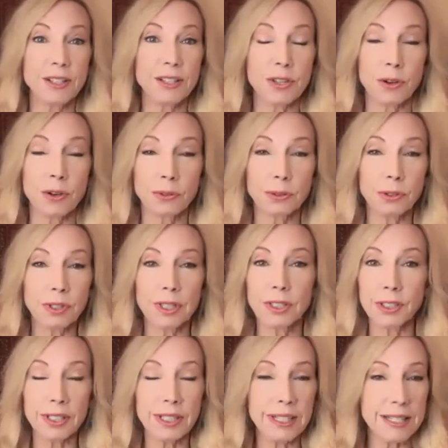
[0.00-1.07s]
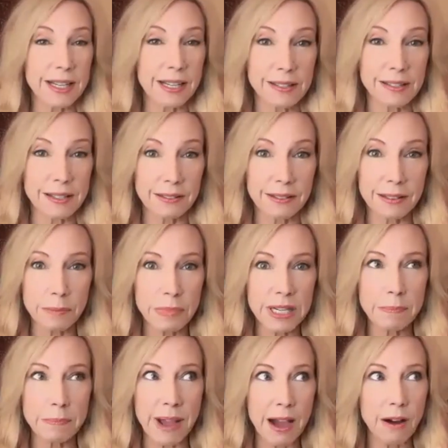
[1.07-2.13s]
And so, Laura, you're going to tell us a little
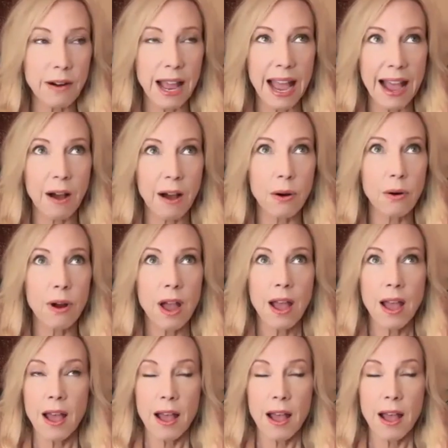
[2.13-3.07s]
bit about how